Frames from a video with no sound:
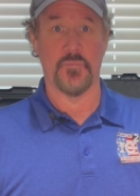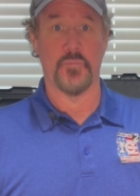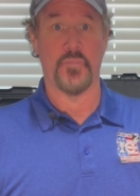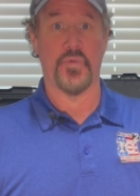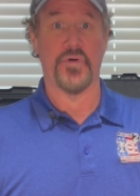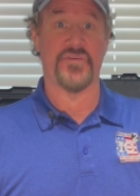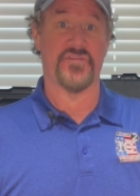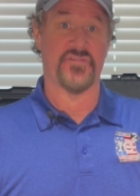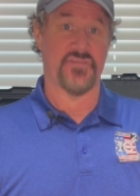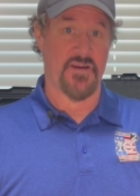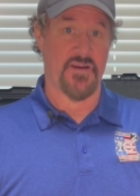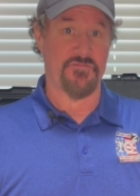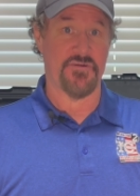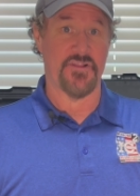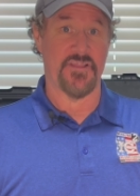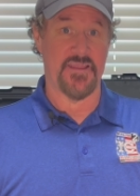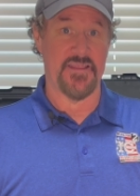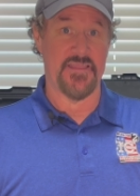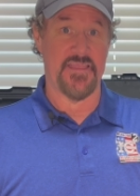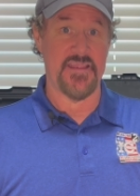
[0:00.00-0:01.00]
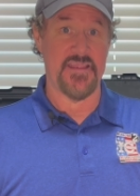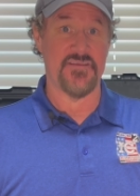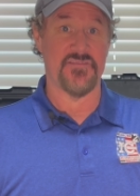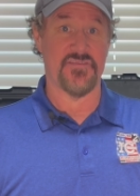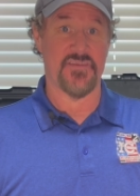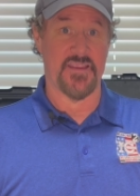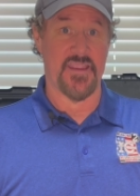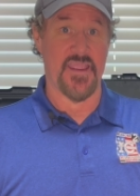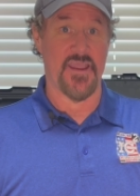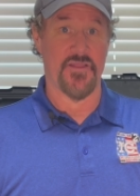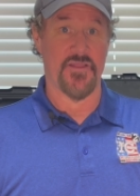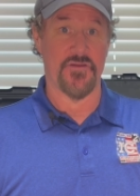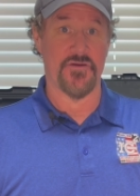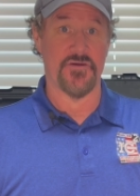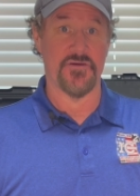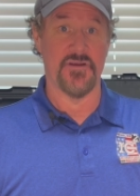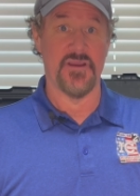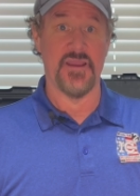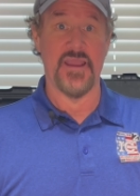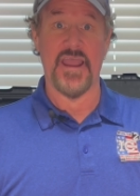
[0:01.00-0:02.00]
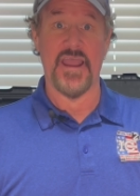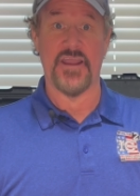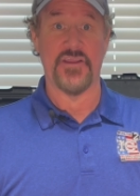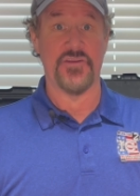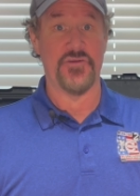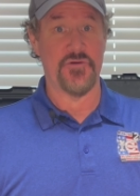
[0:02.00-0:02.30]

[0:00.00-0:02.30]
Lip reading: Put several of these together and